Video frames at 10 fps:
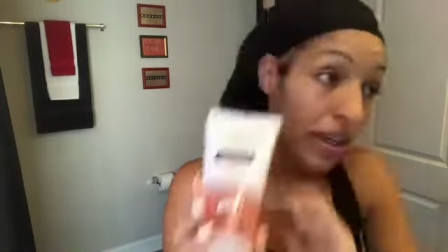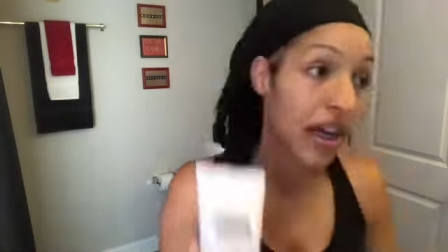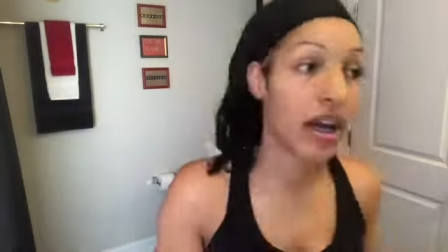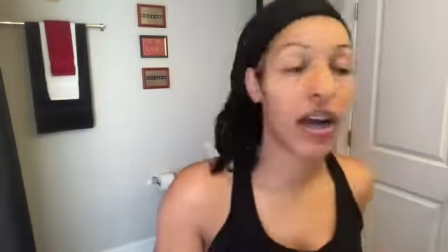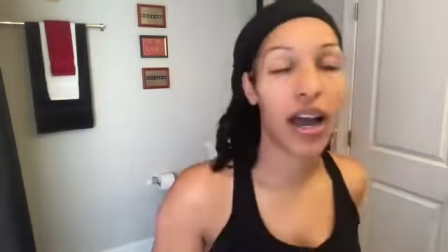and
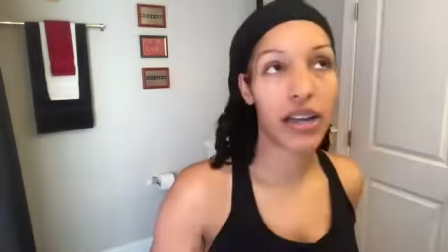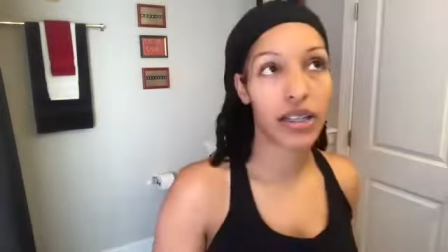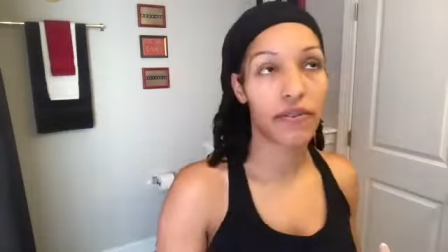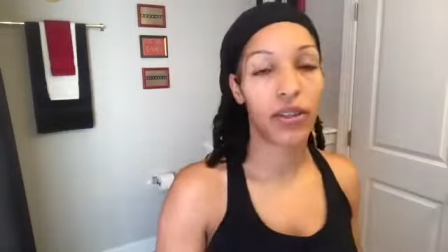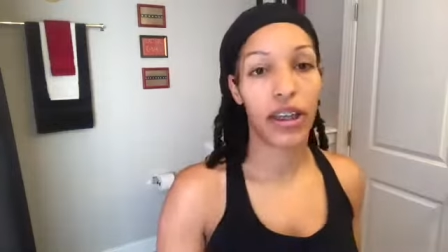I, I
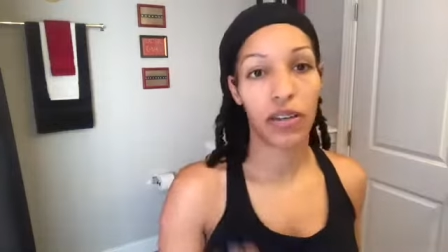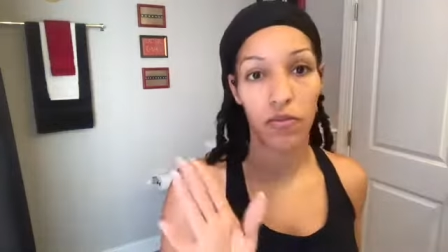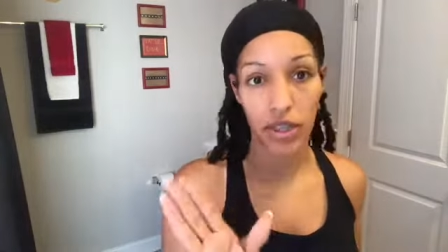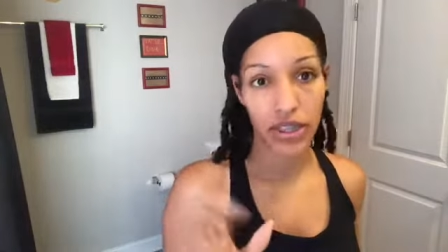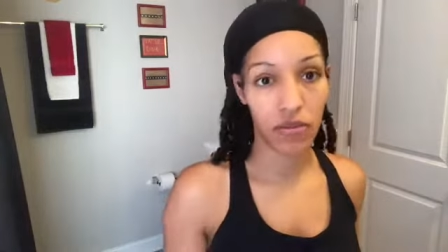exfoliate
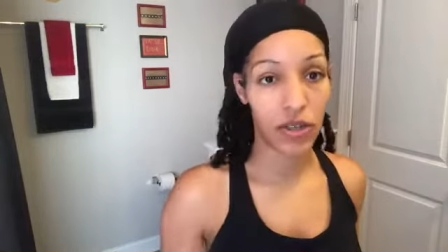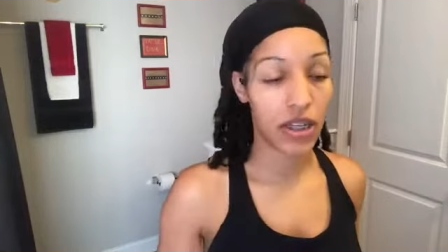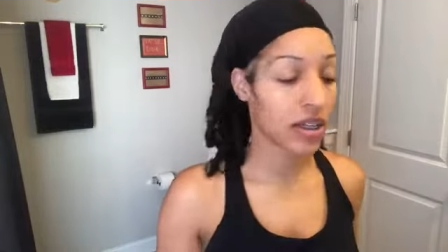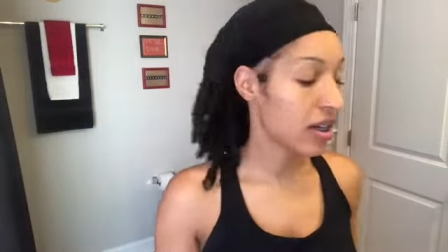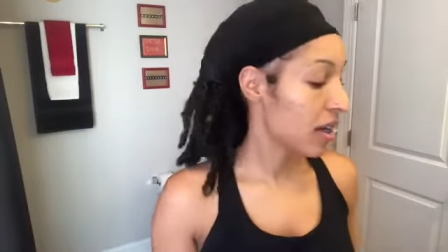once a
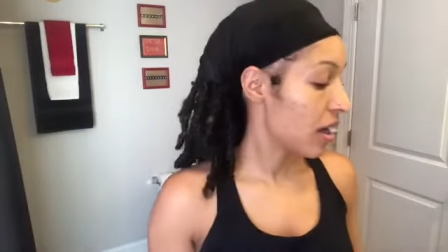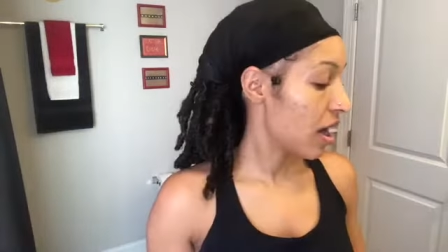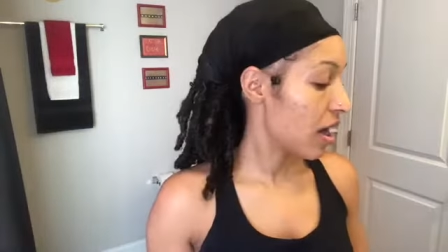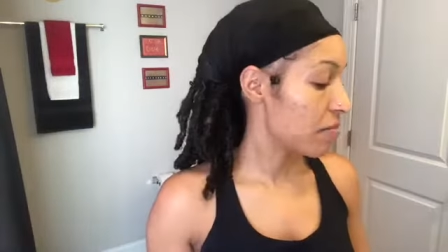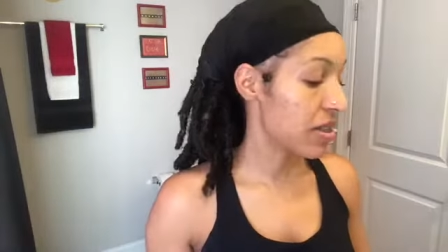week
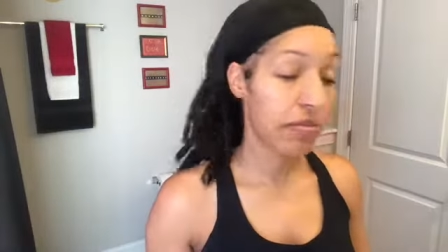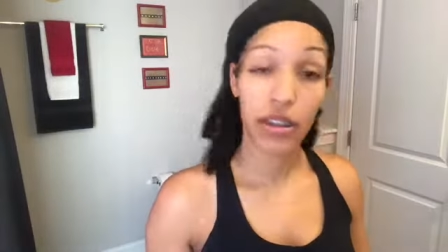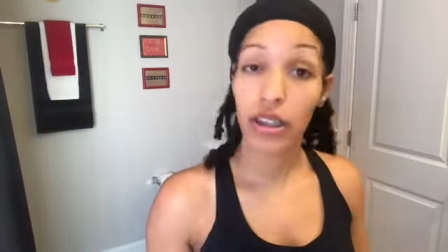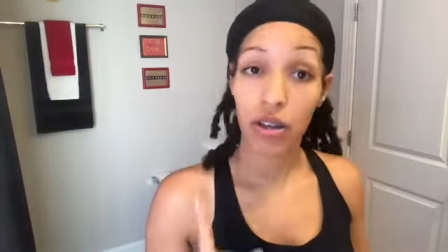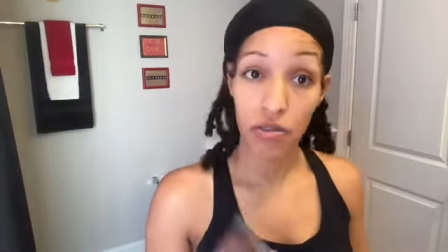um,
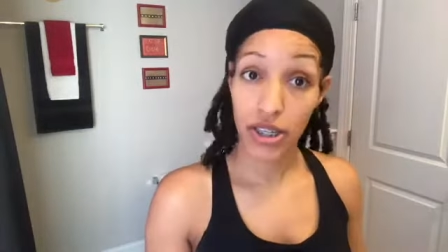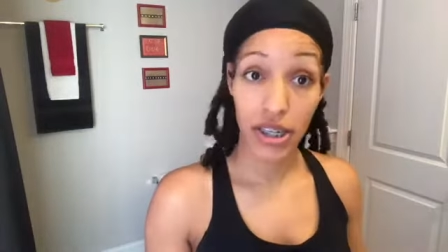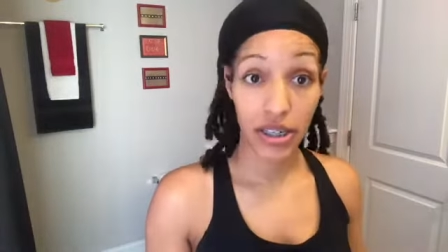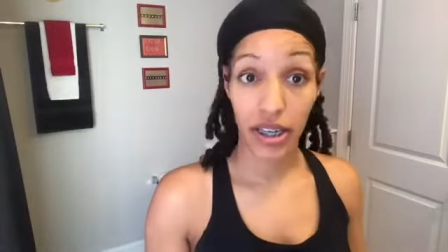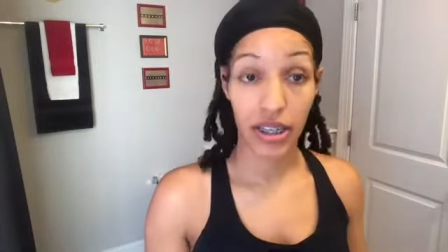typically on
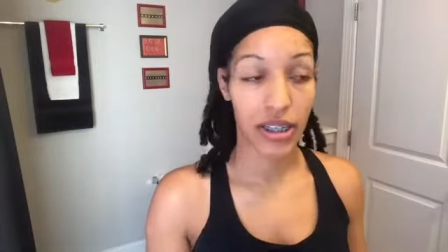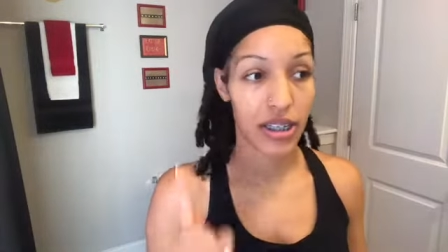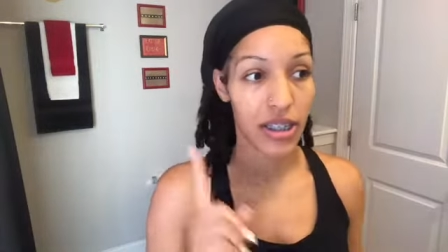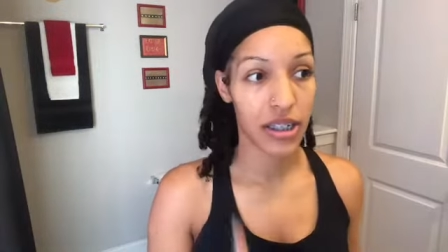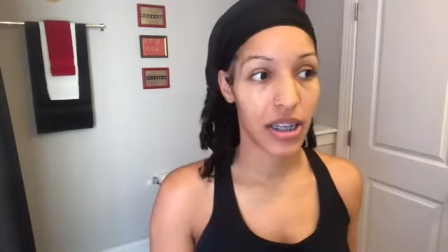Sunday, because
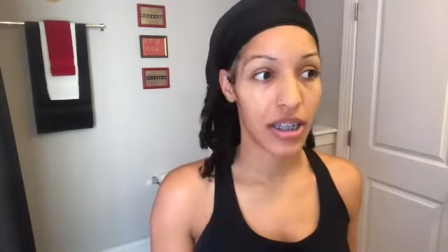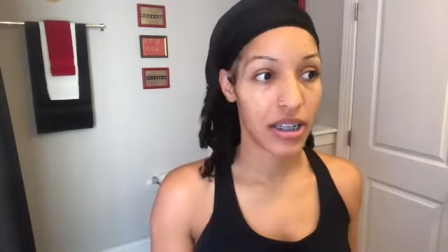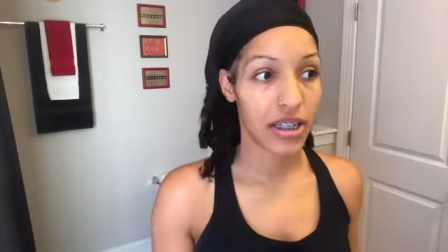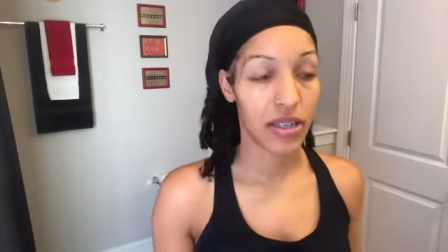Sunday is,